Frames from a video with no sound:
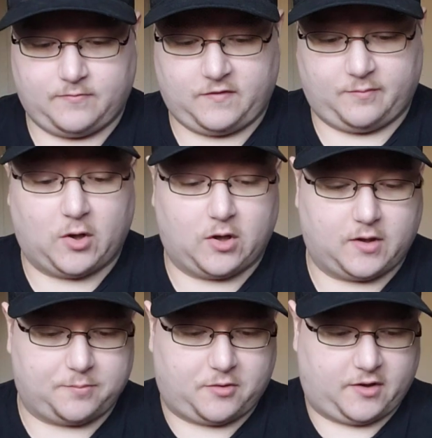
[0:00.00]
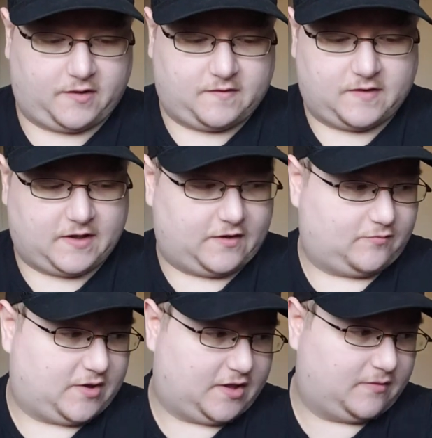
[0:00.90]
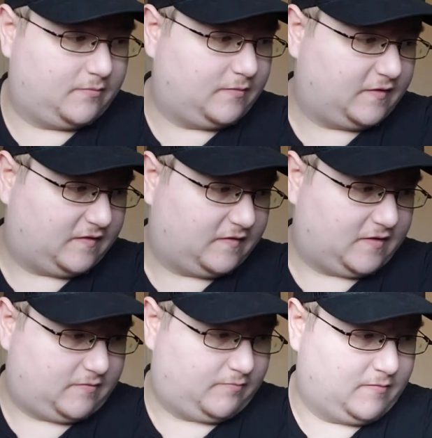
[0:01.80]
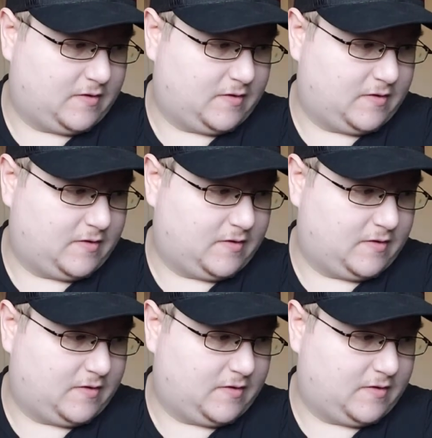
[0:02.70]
small upgrades that I have made since then.